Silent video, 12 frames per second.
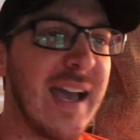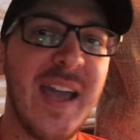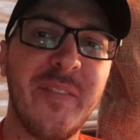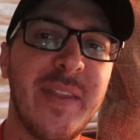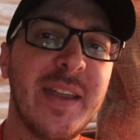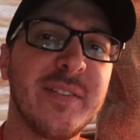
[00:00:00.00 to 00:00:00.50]

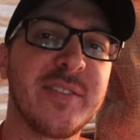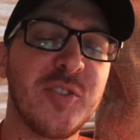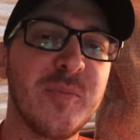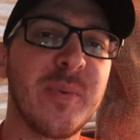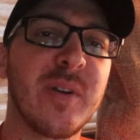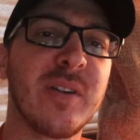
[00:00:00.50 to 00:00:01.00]
everything is
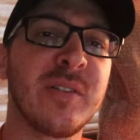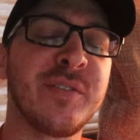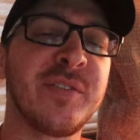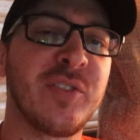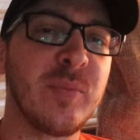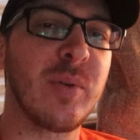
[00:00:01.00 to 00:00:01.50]
super
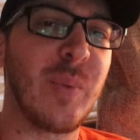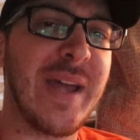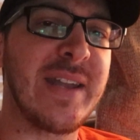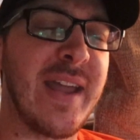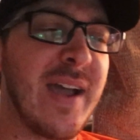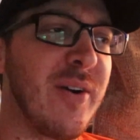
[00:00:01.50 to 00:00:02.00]

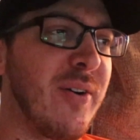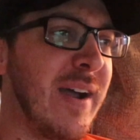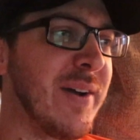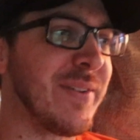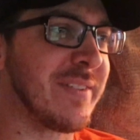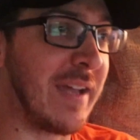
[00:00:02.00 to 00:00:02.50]
wet now
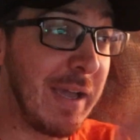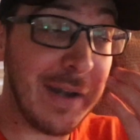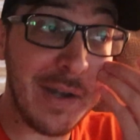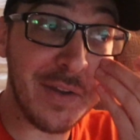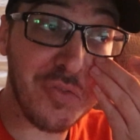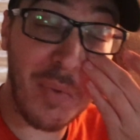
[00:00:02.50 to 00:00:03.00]
outside,
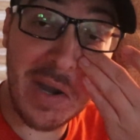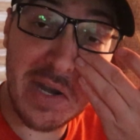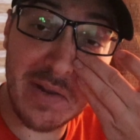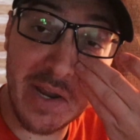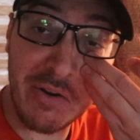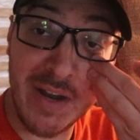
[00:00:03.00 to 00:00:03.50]
and it's
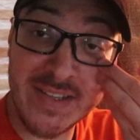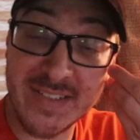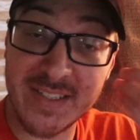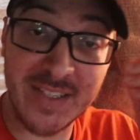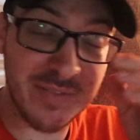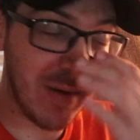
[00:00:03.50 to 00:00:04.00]
raining like crazy, and it's